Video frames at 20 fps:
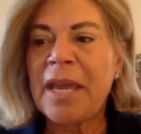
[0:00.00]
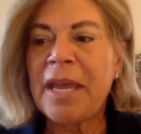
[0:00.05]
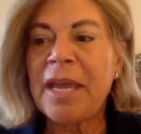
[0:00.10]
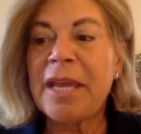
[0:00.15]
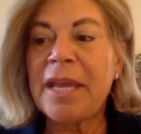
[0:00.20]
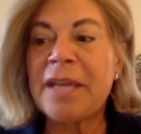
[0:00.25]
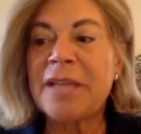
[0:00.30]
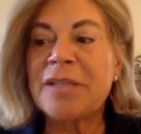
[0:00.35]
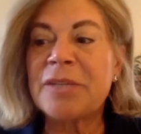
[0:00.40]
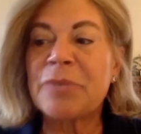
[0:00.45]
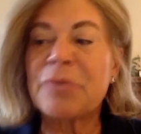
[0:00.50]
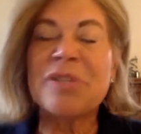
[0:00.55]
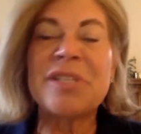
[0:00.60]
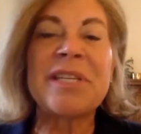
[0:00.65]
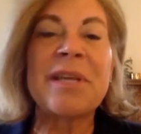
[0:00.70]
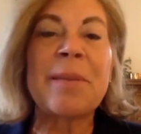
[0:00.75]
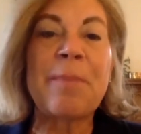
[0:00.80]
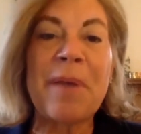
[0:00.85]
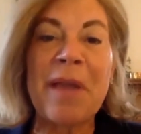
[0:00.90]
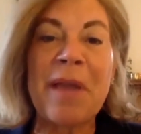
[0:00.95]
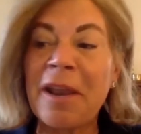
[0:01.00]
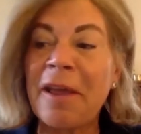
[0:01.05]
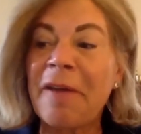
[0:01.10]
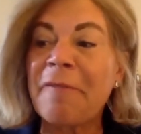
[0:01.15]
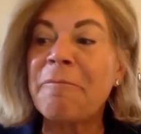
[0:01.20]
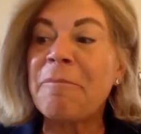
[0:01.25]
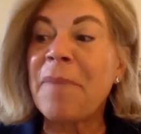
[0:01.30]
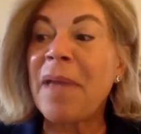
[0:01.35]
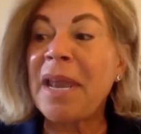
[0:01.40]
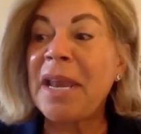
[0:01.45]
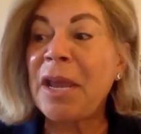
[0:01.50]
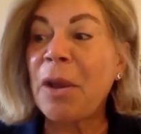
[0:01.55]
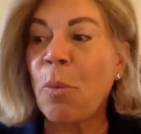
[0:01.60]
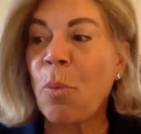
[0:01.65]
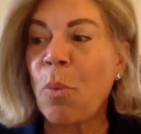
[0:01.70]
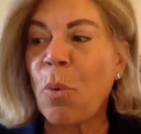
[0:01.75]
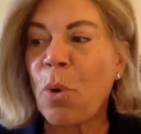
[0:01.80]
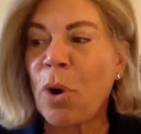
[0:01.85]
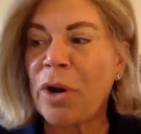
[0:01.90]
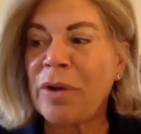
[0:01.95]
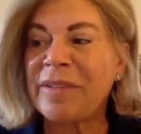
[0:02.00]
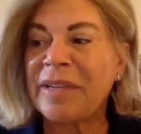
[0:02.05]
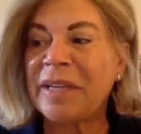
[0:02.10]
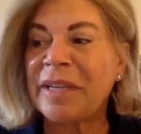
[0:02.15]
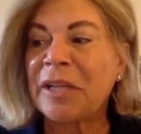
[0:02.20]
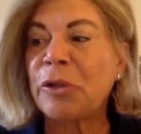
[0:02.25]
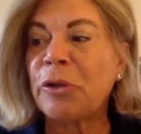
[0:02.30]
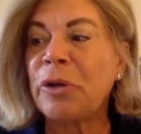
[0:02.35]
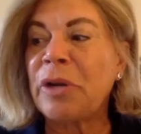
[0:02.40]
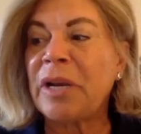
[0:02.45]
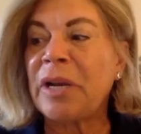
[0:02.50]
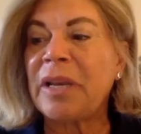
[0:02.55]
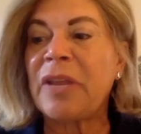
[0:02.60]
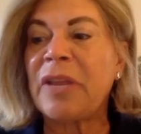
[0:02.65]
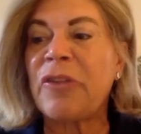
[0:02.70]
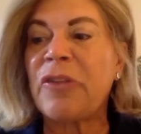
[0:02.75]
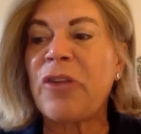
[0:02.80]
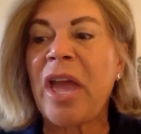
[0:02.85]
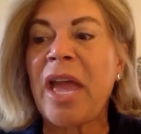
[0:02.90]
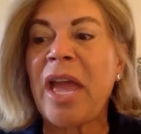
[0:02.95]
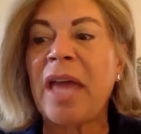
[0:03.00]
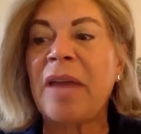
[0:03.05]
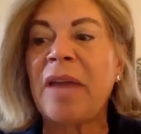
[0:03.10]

He is a recipient of many awards, including the J.